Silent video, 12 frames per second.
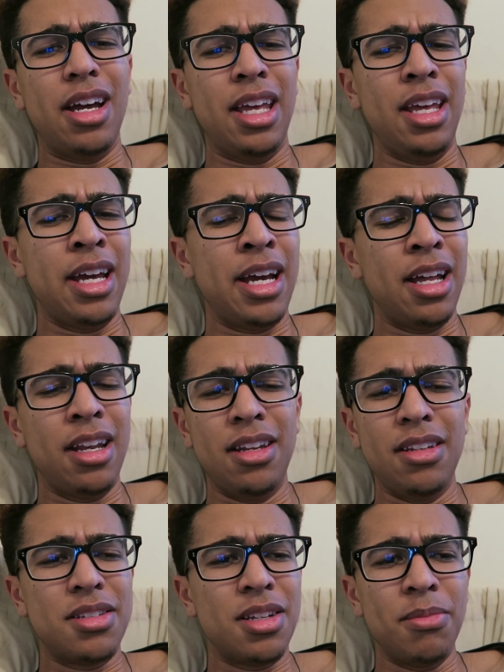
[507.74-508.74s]
he
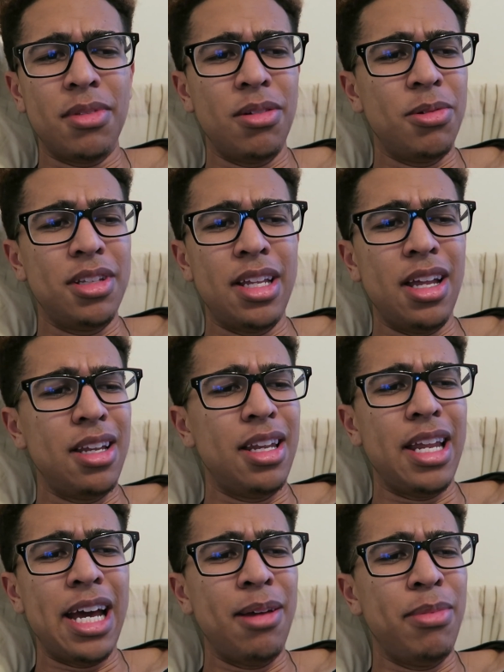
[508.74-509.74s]
had something with the
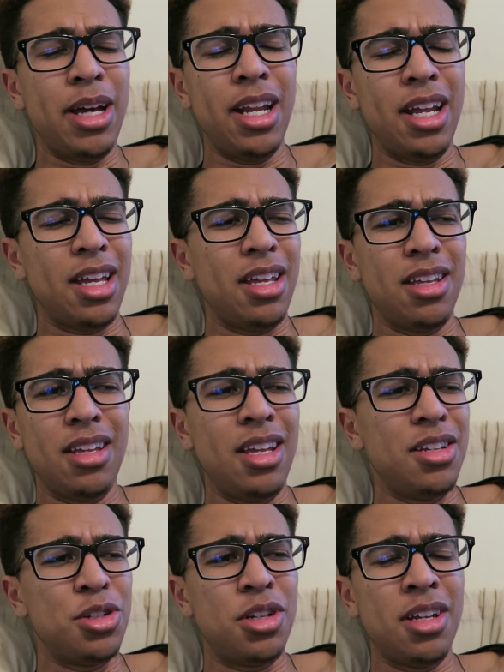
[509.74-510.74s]
diabetic
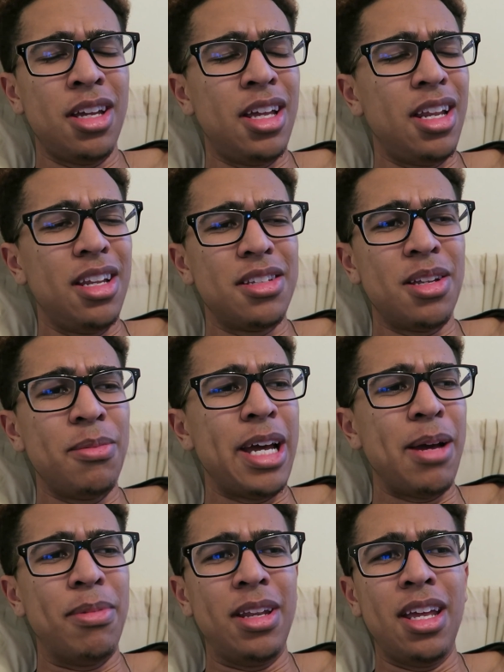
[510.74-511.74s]
and shit, and something
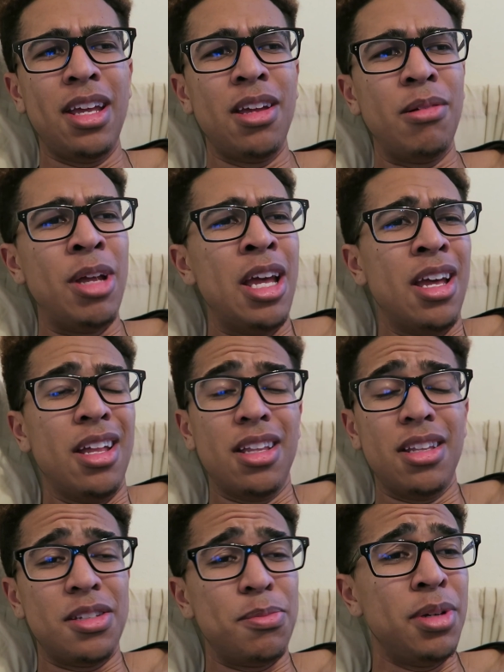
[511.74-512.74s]
happened to him.
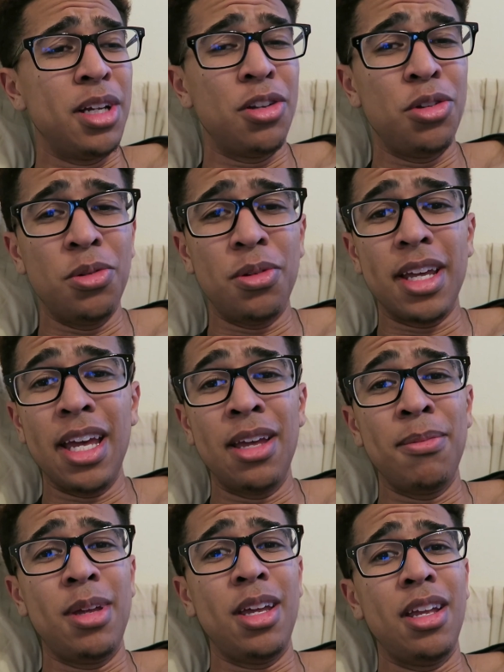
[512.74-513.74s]
And this big dude
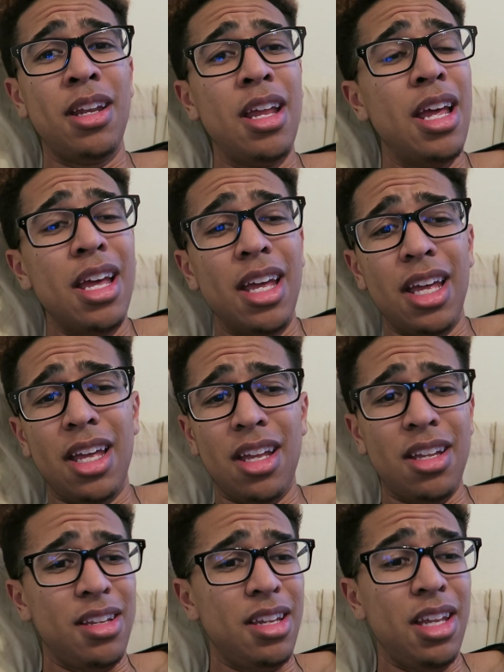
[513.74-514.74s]
came in,
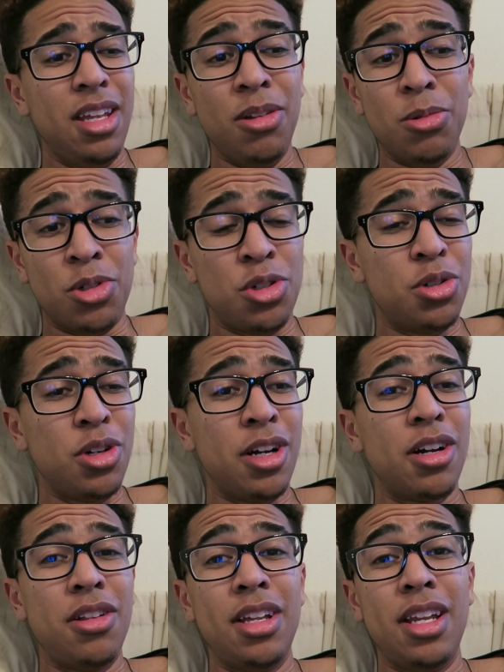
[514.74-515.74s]
and he was
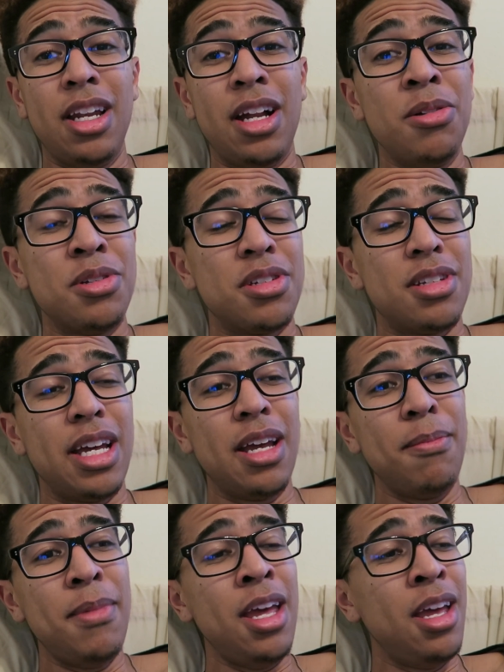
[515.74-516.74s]
struggling, and I was just
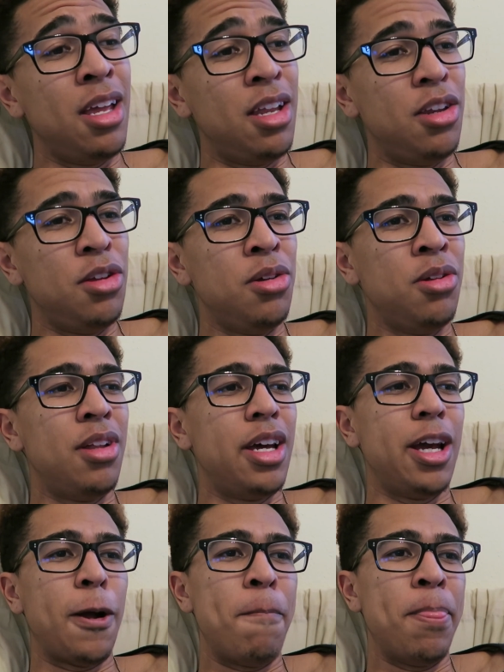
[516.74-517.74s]
like, man, dude,
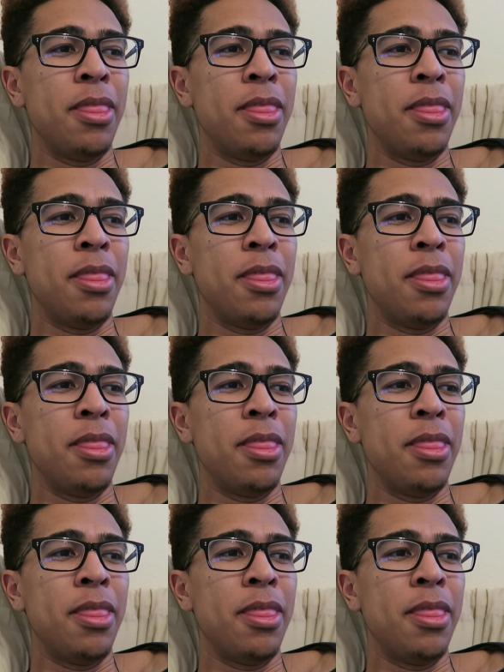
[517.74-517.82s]
like,